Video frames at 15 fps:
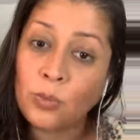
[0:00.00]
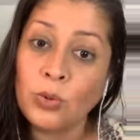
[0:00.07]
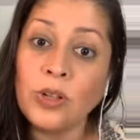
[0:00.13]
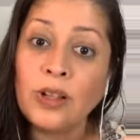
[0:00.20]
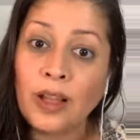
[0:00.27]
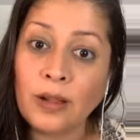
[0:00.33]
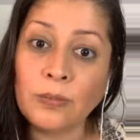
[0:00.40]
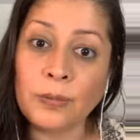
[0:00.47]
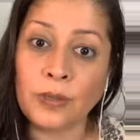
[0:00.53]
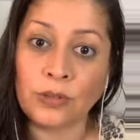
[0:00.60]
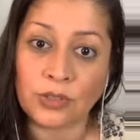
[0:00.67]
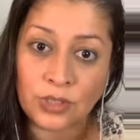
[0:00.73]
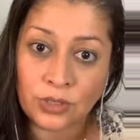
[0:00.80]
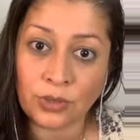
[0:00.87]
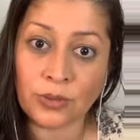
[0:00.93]
It will help
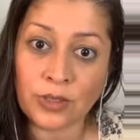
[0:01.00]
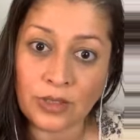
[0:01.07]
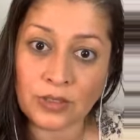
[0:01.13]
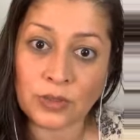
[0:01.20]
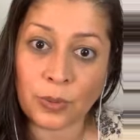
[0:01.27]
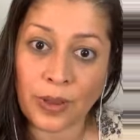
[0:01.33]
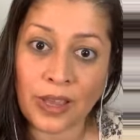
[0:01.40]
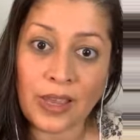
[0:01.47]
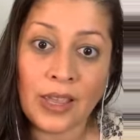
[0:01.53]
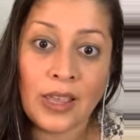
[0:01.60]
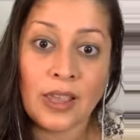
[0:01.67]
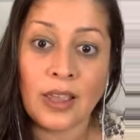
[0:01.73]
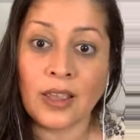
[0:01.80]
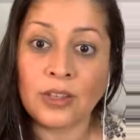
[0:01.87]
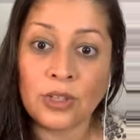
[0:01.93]
you to do it this way,
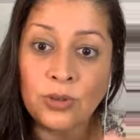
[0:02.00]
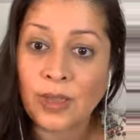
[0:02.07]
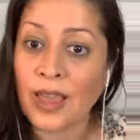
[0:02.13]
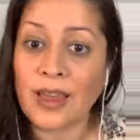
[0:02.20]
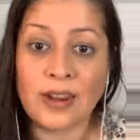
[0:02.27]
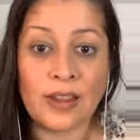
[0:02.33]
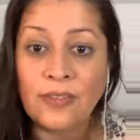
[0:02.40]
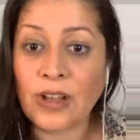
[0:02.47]
and you can.